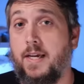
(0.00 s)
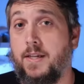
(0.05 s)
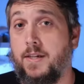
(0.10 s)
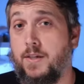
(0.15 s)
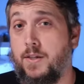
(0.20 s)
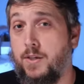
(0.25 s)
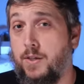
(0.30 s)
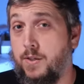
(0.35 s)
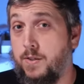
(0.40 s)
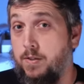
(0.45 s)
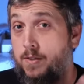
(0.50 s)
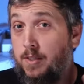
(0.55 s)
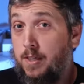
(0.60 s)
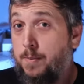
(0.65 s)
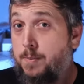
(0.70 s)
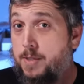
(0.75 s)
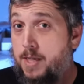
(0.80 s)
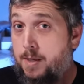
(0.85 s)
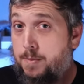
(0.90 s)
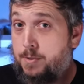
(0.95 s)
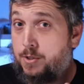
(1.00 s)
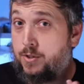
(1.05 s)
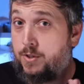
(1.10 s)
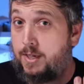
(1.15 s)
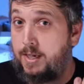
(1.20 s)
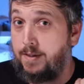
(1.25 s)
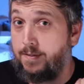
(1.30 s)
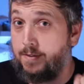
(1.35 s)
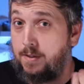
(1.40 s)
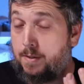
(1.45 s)
And sometimes you
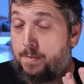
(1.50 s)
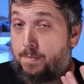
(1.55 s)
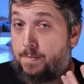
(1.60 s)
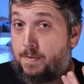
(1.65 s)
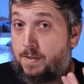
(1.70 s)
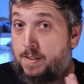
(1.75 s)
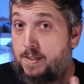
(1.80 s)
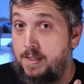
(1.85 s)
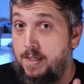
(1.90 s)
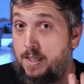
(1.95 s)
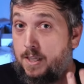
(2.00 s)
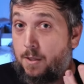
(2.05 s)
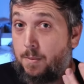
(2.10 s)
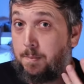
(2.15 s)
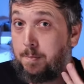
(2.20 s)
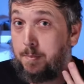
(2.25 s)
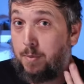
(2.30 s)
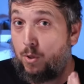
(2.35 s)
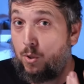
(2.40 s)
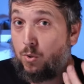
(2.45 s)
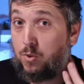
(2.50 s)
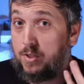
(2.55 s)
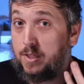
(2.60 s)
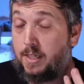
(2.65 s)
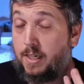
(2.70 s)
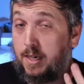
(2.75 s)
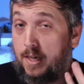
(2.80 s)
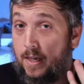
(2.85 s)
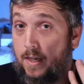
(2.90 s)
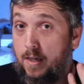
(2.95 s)
can even see them
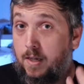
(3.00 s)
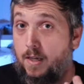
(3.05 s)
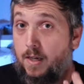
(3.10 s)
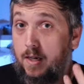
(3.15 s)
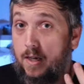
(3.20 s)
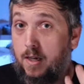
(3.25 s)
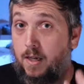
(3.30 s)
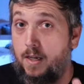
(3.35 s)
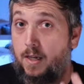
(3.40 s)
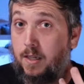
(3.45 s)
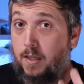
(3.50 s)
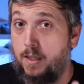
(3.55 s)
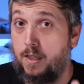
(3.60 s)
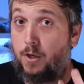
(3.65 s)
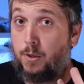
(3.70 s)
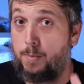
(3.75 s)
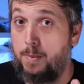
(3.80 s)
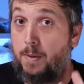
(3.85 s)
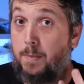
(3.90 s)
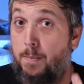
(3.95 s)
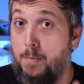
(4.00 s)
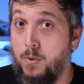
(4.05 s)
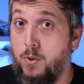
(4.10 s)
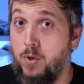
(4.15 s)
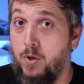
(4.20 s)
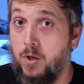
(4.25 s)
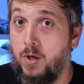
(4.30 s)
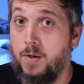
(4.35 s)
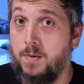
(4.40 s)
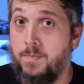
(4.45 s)
pulsing a little bit
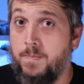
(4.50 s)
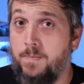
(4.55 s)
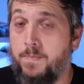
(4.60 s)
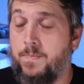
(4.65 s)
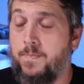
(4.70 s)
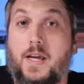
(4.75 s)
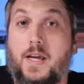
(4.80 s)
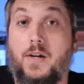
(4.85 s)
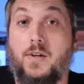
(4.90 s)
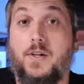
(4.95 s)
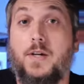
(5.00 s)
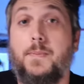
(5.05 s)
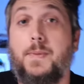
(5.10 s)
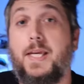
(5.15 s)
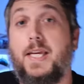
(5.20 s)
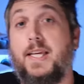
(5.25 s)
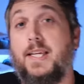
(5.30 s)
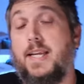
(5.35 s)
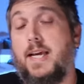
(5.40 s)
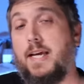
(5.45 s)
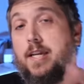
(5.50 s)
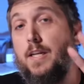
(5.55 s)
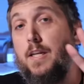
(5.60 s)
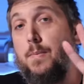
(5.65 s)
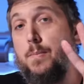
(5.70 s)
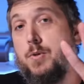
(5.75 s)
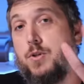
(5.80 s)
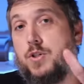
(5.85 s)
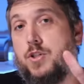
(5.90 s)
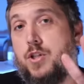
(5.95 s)
more. Now coming in at
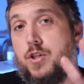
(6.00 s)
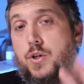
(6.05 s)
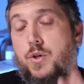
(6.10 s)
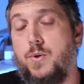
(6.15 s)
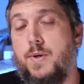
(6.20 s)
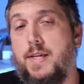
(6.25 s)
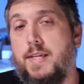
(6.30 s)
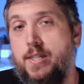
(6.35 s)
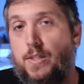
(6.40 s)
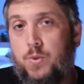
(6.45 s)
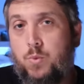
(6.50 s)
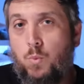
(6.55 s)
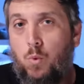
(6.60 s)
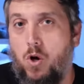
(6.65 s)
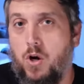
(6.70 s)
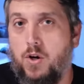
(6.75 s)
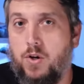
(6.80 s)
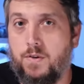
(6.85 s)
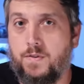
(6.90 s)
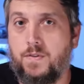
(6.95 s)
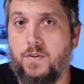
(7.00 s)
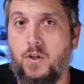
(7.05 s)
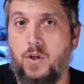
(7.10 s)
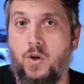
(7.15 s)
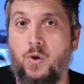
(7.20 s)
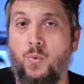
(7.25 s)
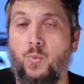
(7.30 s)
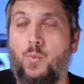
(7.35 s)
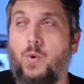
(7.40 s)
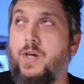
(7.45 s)
number two is water
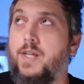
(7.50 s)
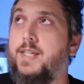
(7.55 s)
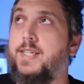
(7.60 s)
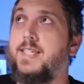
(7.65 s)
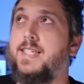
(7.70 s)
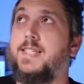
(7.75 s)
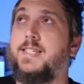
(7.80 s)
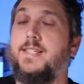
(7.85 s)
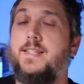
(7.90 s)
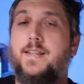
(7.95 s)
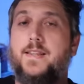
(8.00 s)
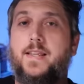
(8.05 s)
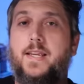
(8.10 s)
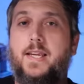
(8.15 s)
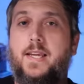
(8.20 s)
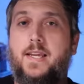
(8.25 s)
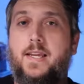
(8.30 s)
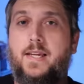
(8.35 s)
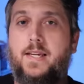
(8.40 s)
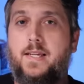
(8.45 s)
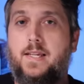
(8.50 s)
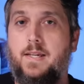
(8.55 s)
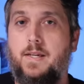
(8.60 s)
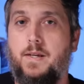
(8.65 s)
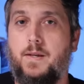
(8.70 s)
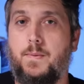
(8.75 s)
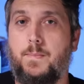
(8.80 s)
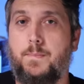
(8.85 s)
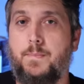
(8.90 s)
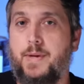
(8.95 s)
flow. What is the
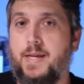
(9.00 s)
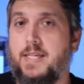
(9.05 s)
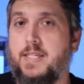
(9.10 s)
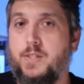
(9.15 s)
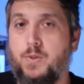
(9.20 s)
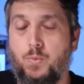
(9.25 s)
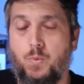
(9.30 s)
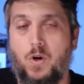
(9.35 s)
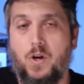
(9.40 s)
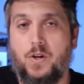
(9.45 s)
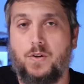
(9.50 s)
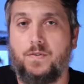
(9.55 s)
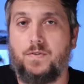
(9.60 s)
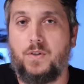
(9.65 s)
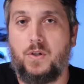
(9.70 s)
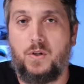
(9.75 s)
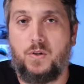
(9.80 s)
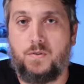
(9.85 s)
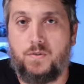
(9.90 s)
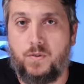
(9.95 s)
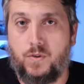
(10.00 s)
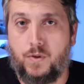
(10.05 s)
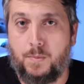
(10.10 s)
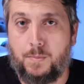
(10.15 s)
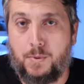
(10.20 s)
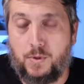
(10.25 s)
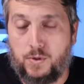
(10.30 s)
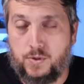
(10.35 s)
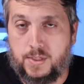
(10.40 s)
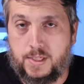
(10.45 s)
best water flow
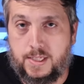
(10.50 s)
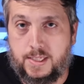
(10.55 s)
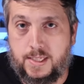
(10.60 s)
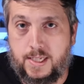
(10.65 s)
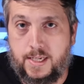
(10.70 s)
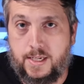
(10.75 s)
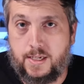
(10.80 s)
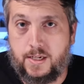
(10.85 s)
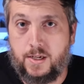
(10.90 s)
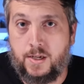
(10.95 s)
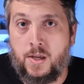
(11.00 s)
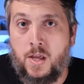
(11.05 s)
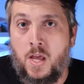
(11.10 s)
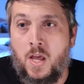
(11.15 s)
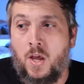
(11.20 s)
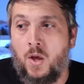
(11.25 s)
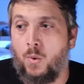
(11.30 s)
for pulsing and Xenia?